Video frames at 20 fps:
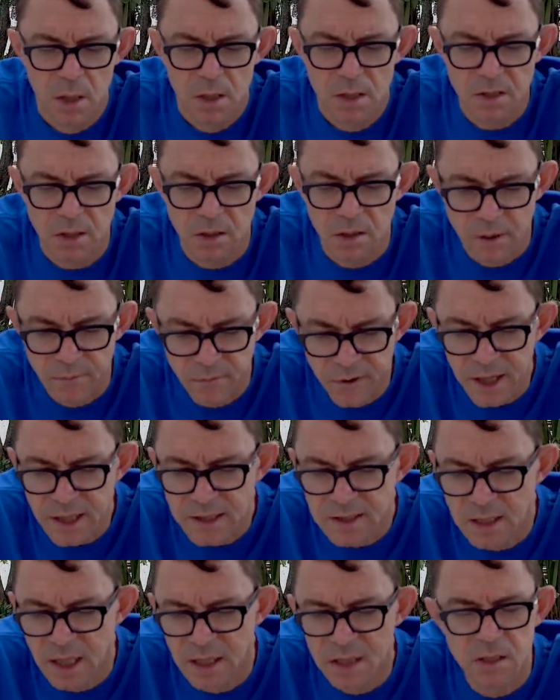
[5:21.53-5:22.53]
So I'm very
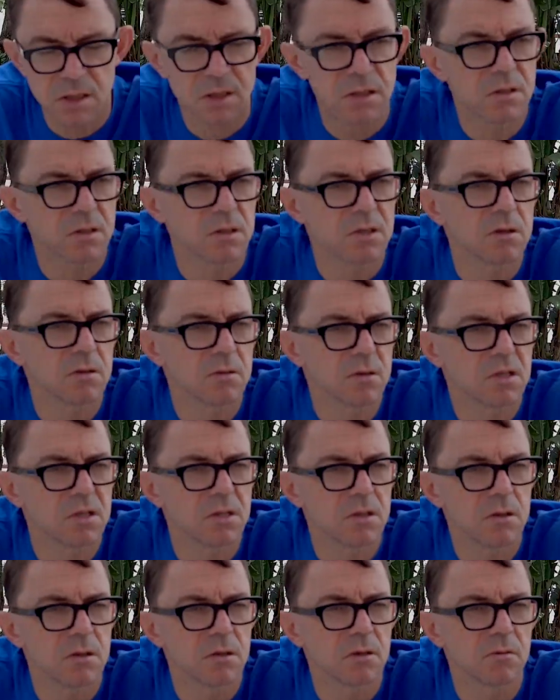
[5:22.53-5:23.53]
excited to
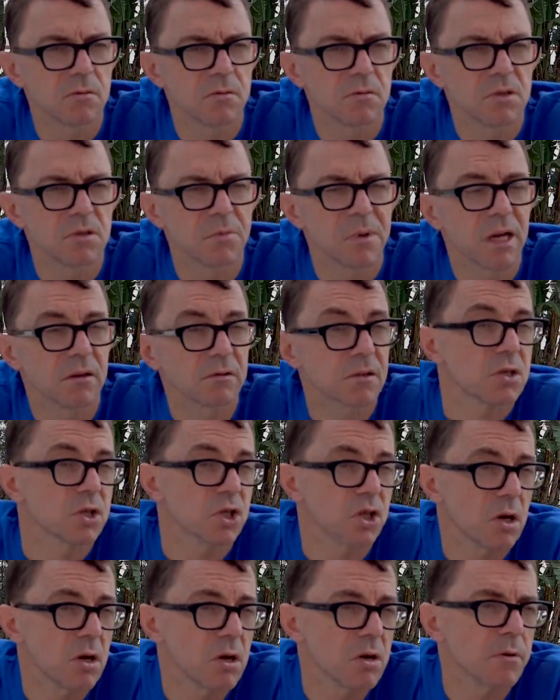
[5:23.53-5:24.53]
be able to
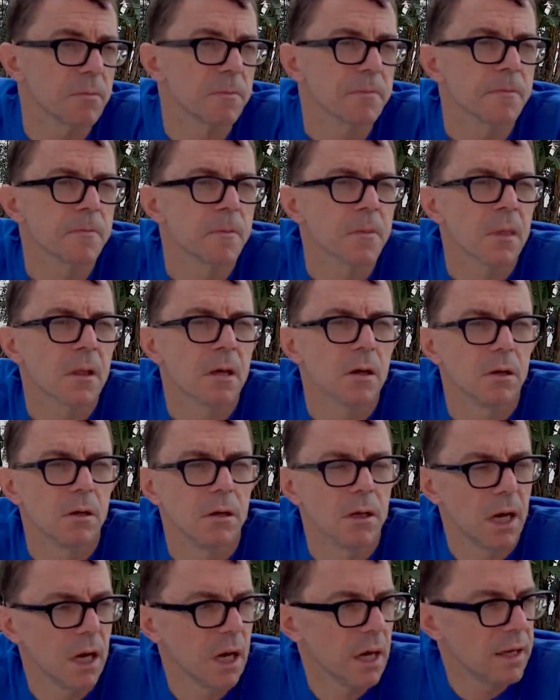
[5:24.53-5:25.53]
show
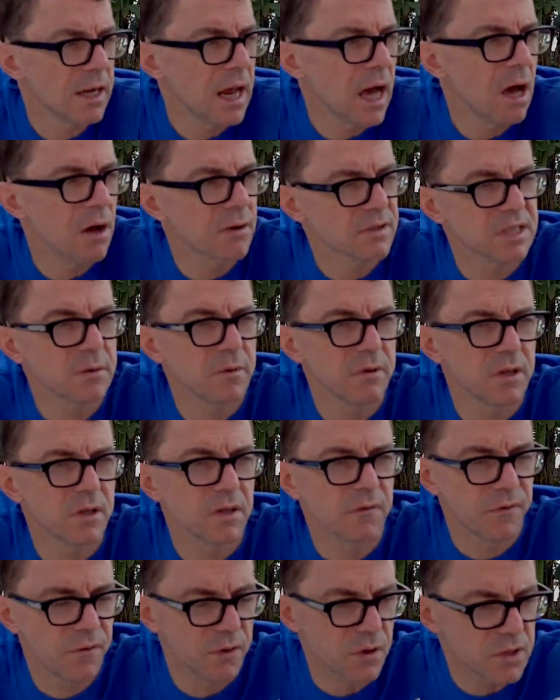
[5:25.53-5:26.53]
now some of
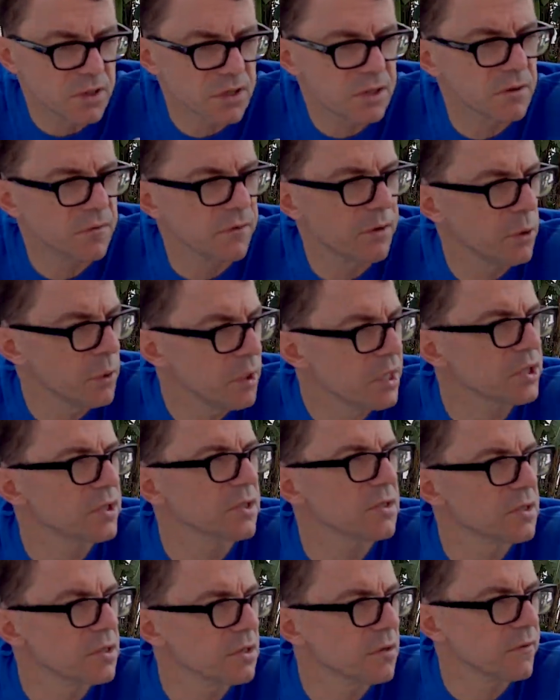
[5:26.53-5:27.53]
the first
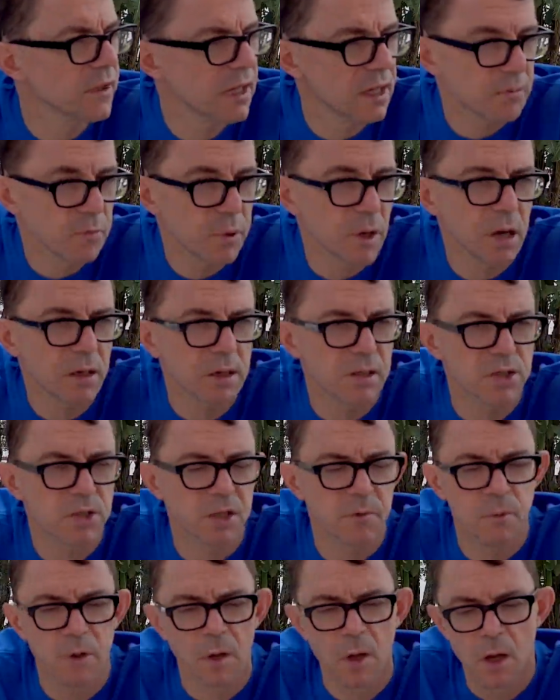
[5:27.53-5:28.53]
fruitions of that
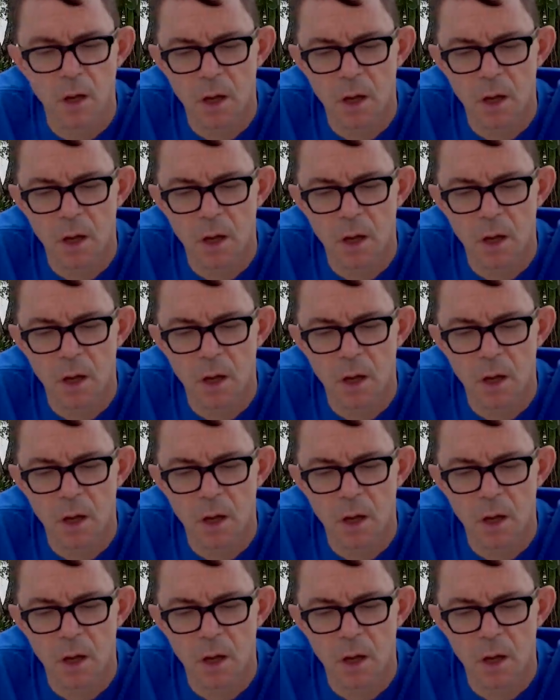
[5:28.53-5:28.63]
partnership.